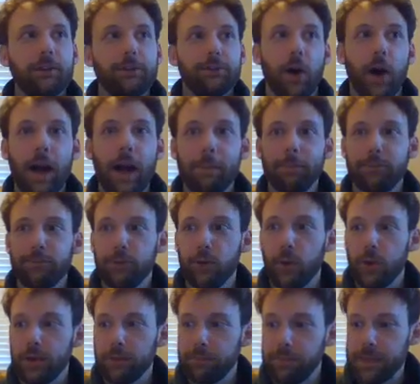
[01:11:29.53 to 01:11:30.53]
So I'm
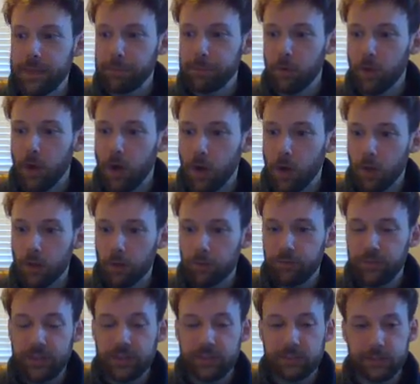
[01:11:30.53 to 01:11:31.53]
showing people all
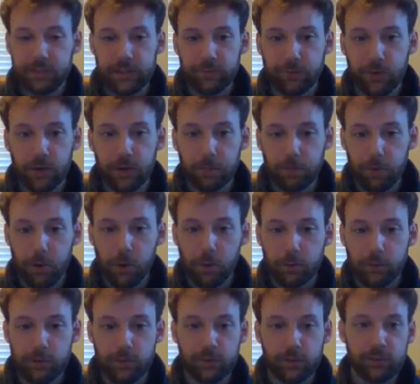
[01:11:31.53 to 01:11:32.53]
of these different
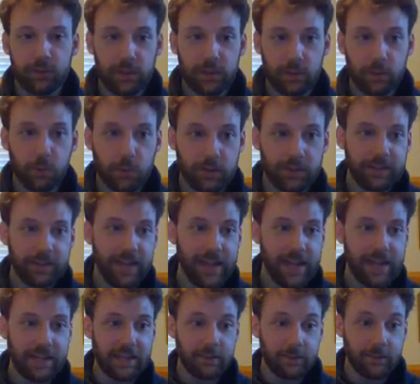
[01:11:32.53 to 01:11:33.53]
approaches that you can
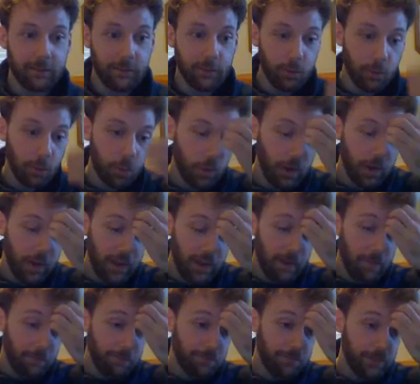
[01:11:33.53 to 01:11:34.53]
take to
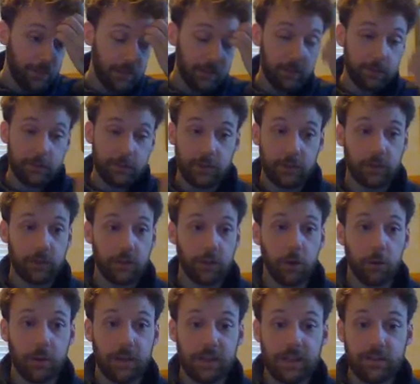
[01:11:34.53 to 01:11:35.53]

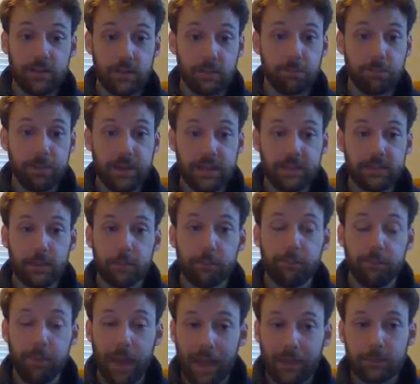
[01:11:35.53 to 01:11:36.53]
even beat the
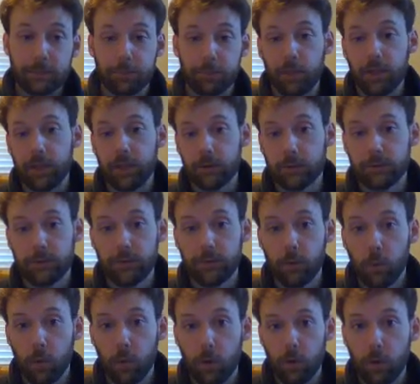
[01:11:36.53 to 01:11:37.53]
best players in
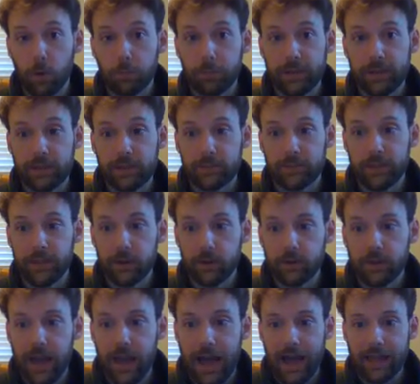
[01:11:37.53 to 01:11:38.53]
the world, because
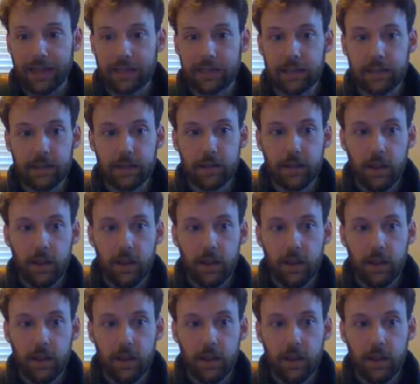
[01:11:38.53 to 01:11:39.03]
they're not